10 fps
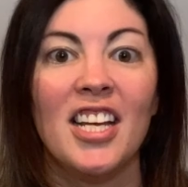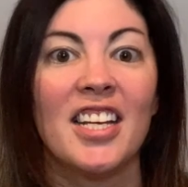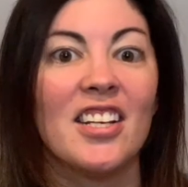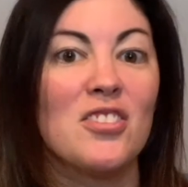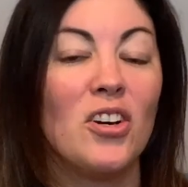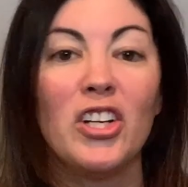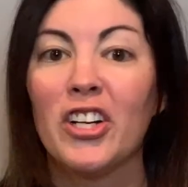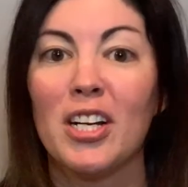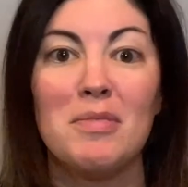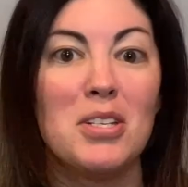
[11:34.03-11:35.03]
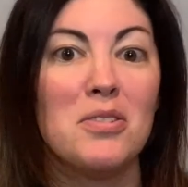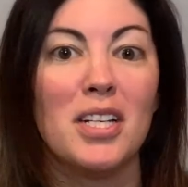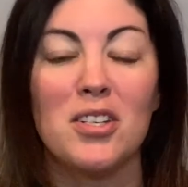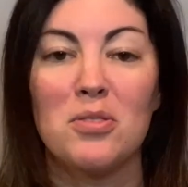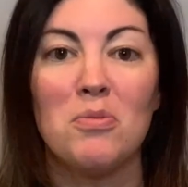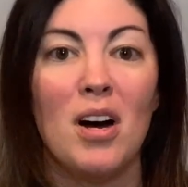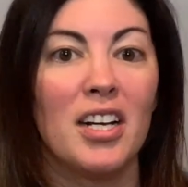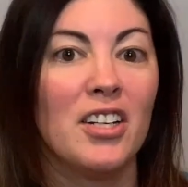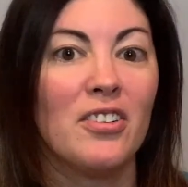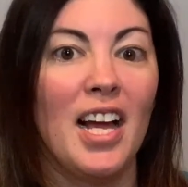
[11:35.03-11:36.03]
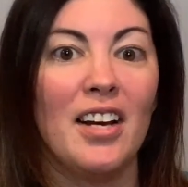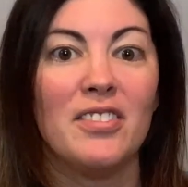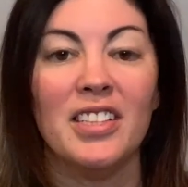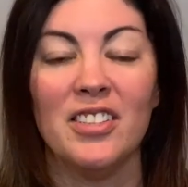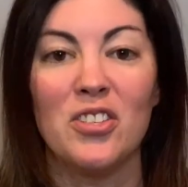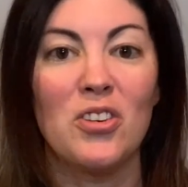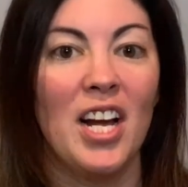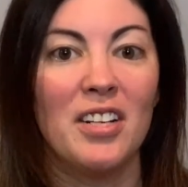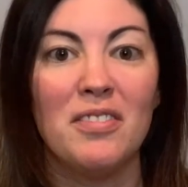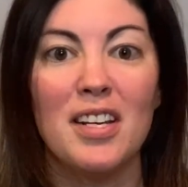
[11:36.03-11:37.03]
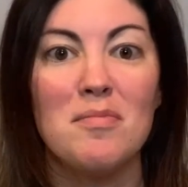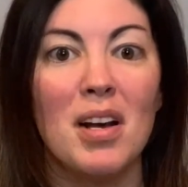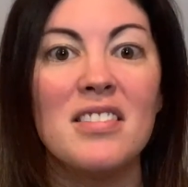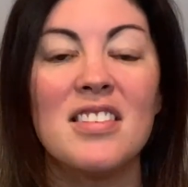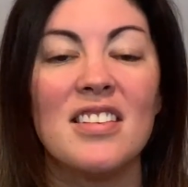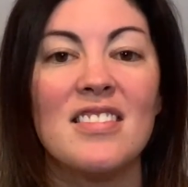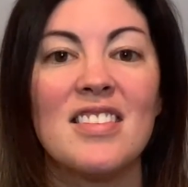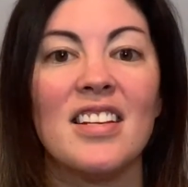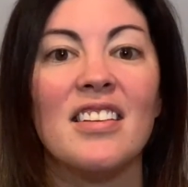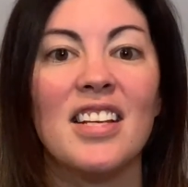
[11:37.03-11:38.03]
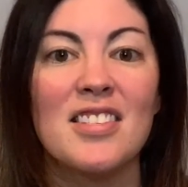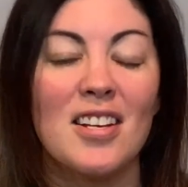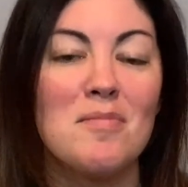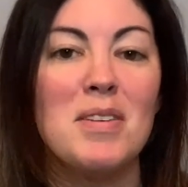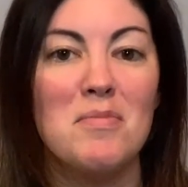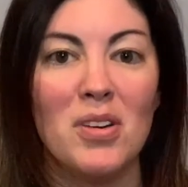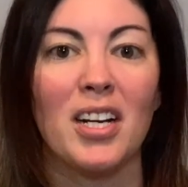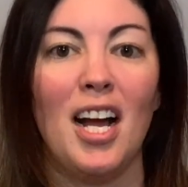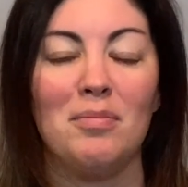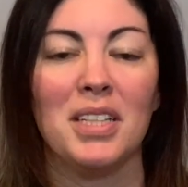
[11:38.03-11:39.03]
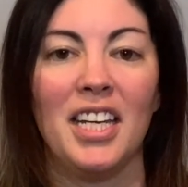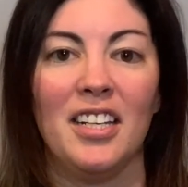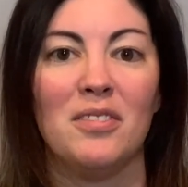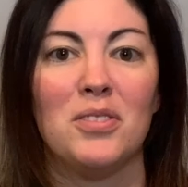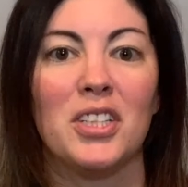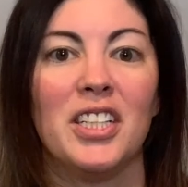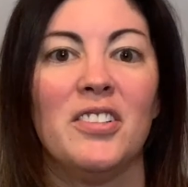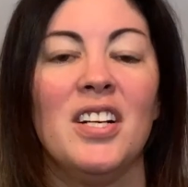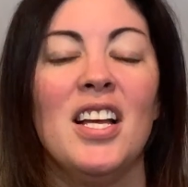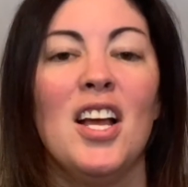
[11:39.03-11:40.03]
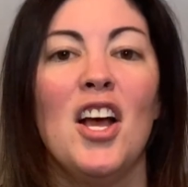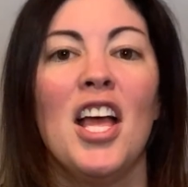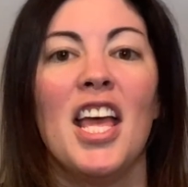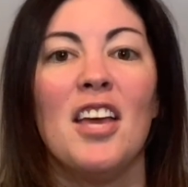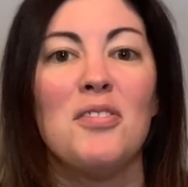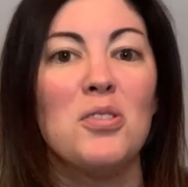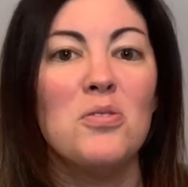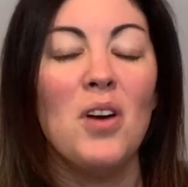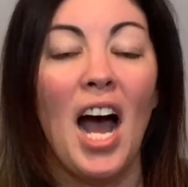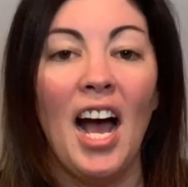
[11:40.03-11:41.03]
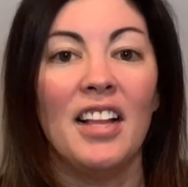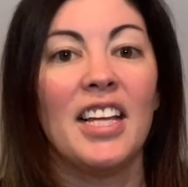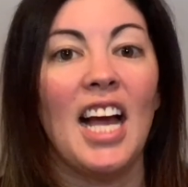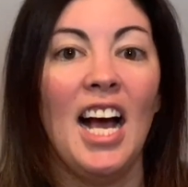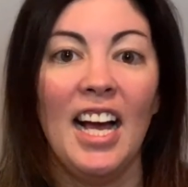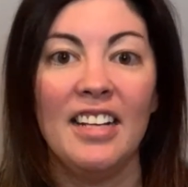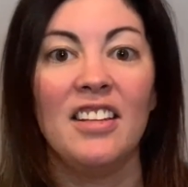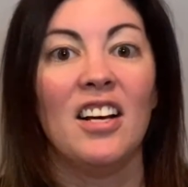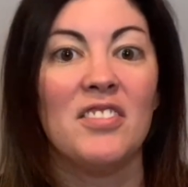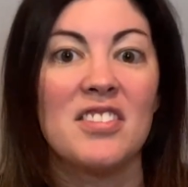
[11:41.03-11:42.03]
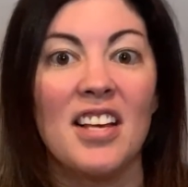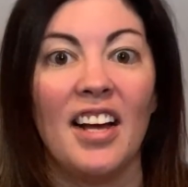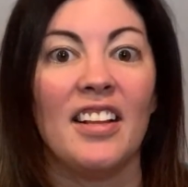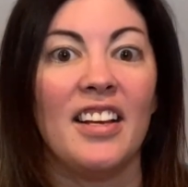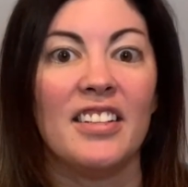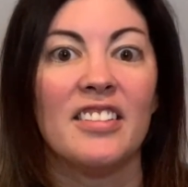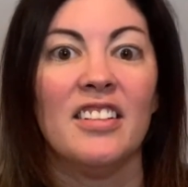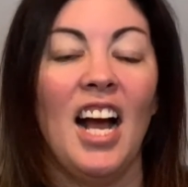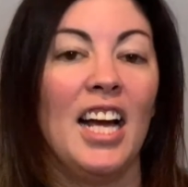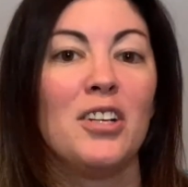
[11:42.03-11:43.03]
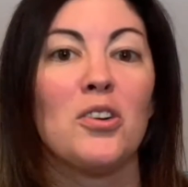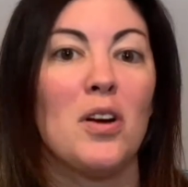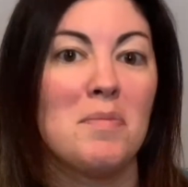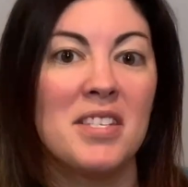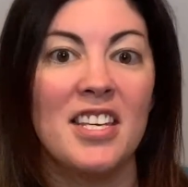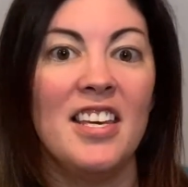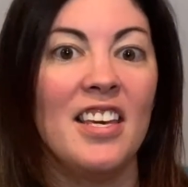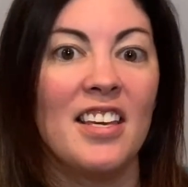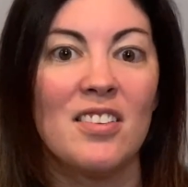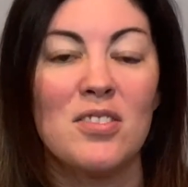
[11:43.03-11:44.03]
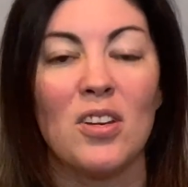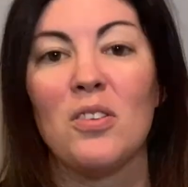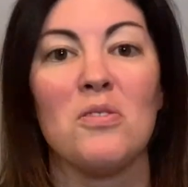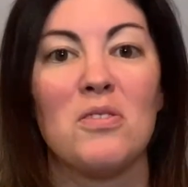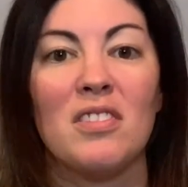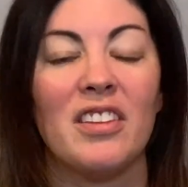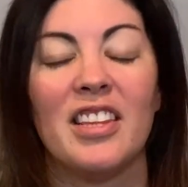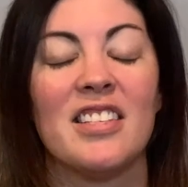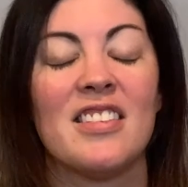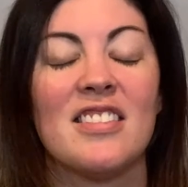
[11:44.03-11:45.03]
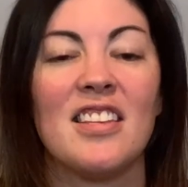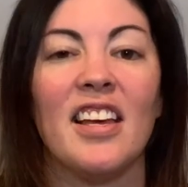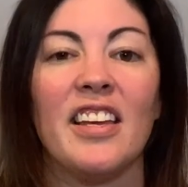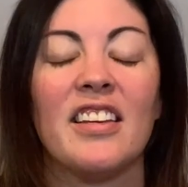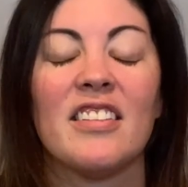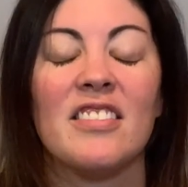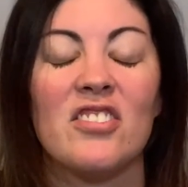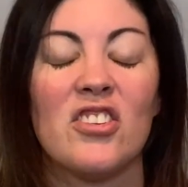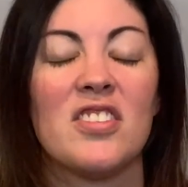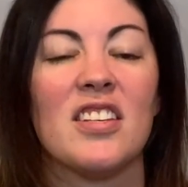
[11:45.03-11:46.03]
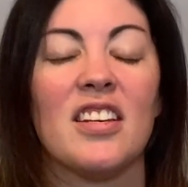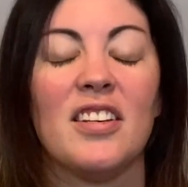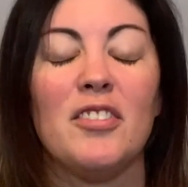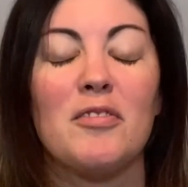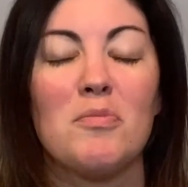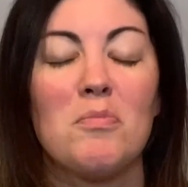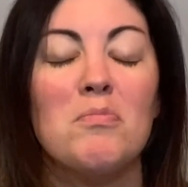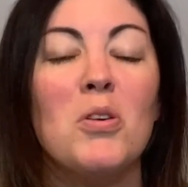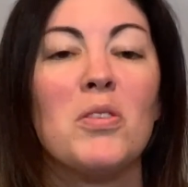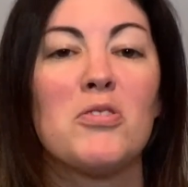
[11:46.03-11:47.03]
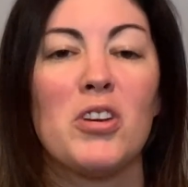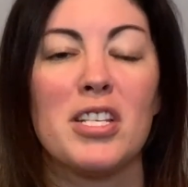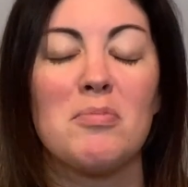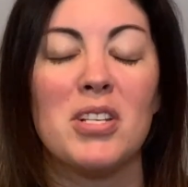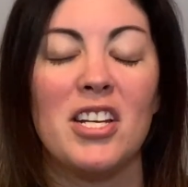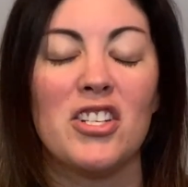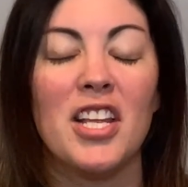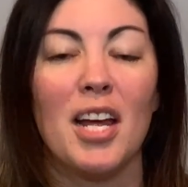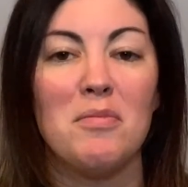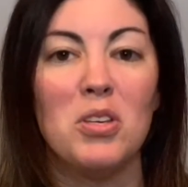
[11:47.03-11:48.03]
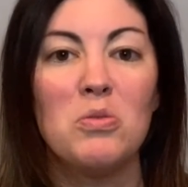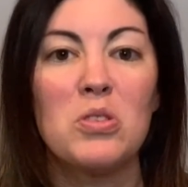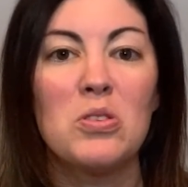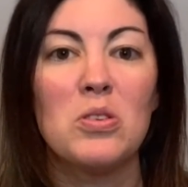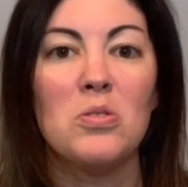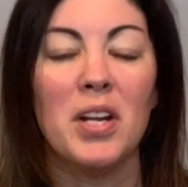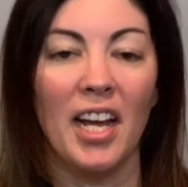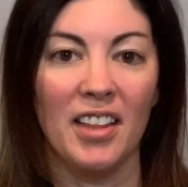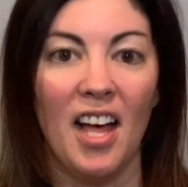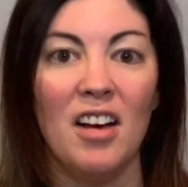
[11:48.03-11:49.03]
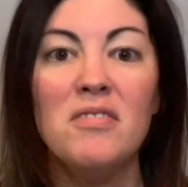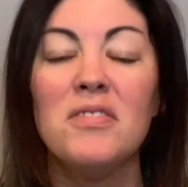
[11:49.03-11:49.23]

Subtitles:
because all you're going to be doing is walking around and trying to find buses, and it's going to be more complicated for you. If you I love the Skyliner. I grew up skiing, so this is like just a mode of transportation that I'm used to and I love.